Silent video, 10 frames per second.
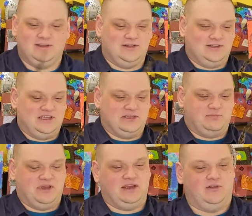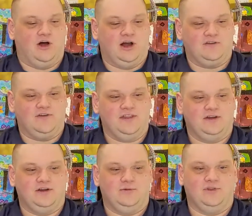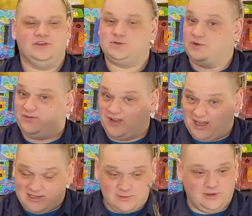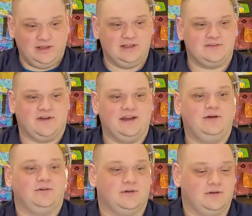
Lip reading: There's this big long feather. Will this one fly as well? Let's find out.